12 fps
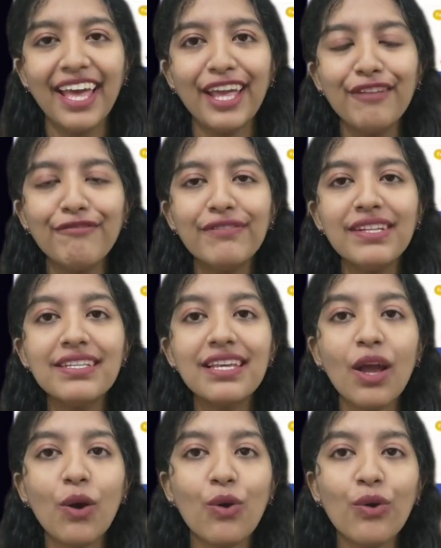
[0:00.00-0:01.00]

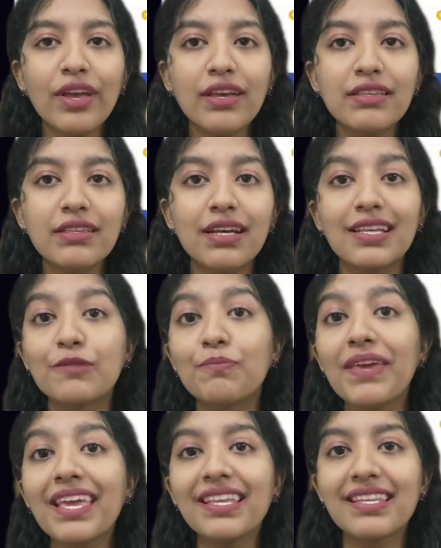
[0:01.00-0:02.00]
Infinity OS is
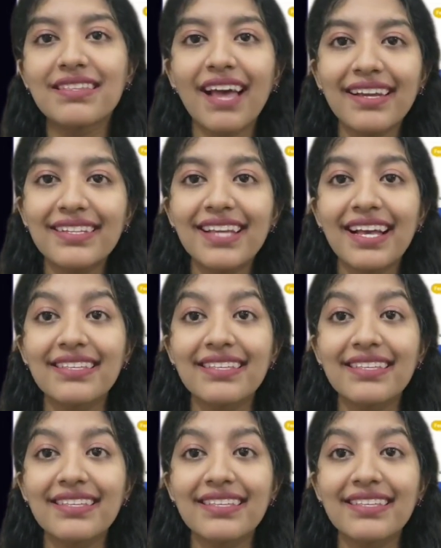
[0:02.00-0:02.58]
being designed